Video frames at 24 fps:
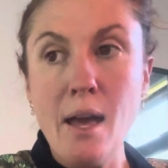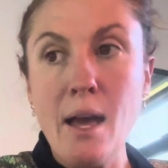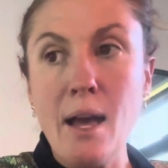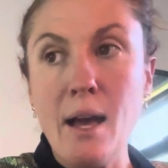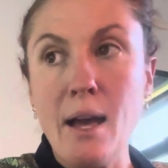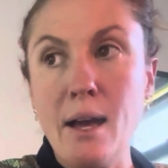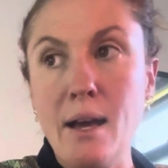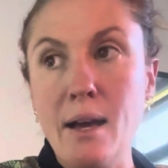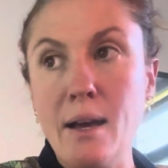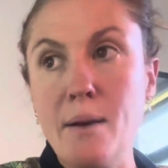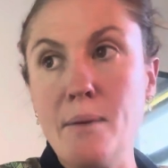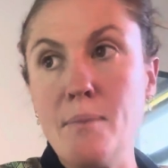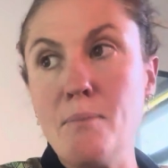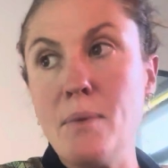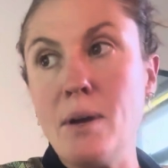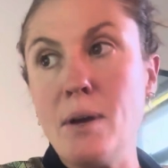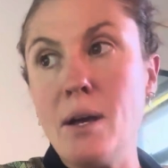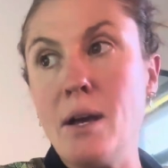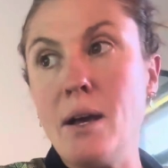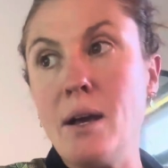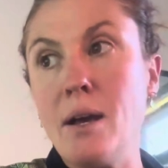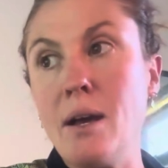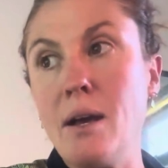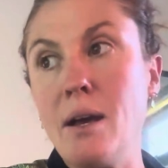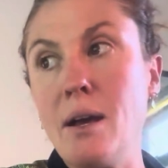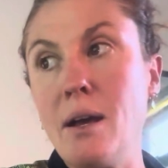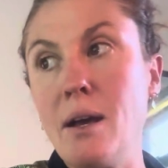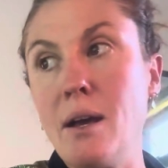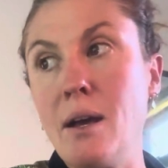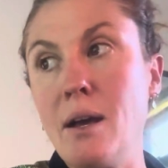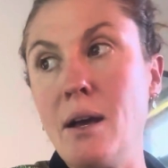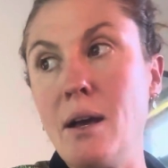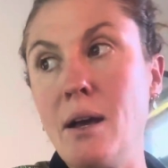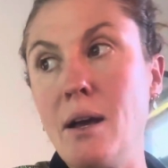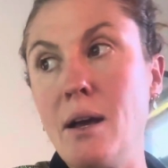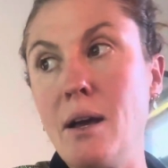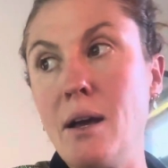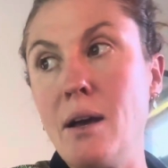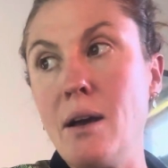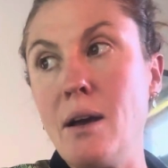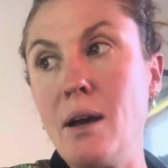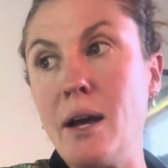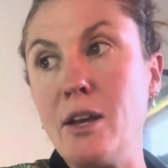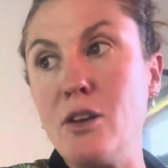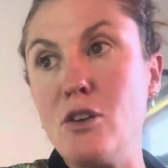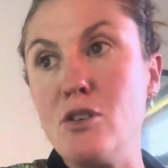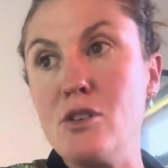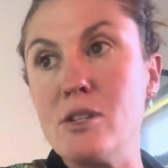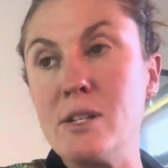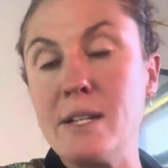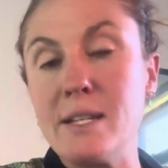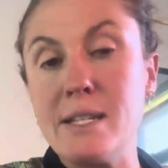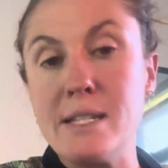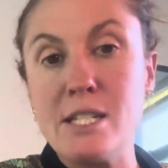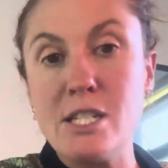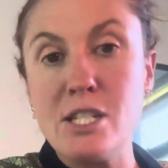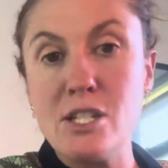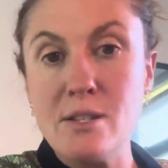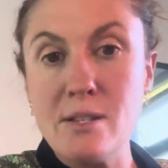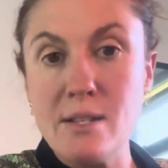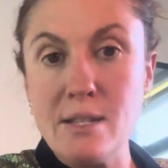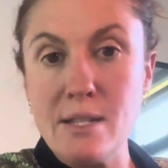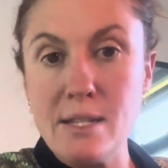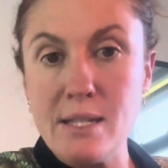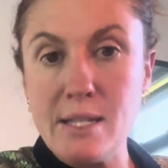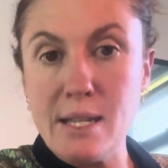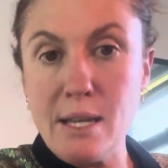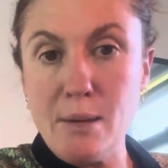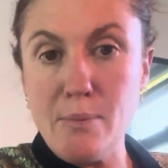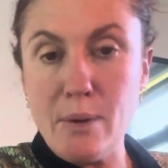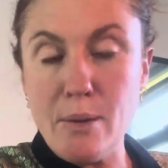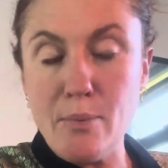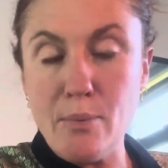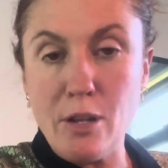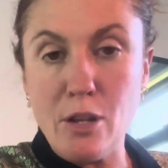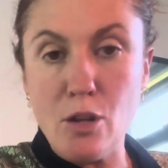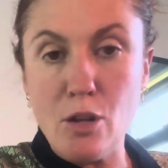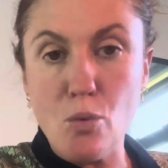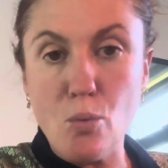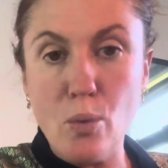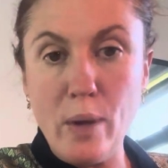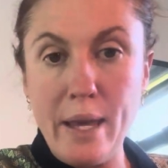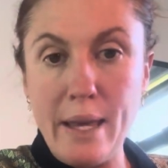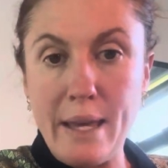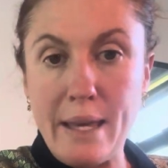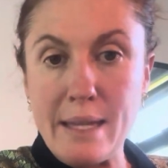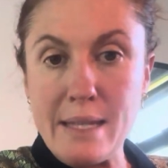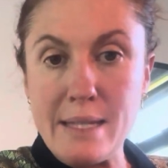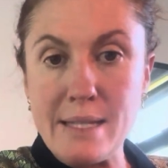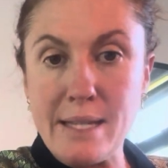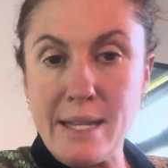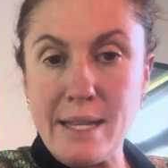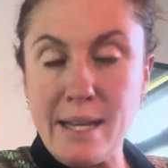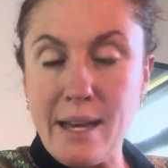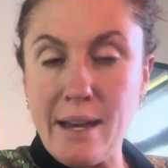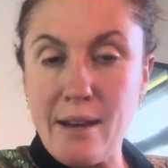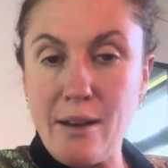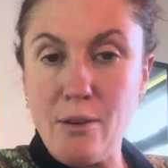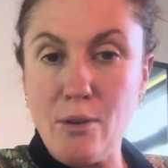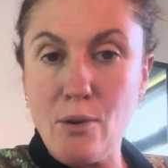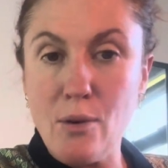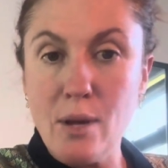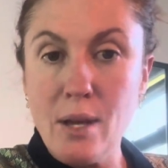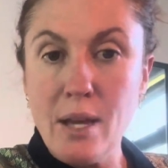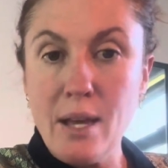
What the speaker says: I usually see people at a week and see how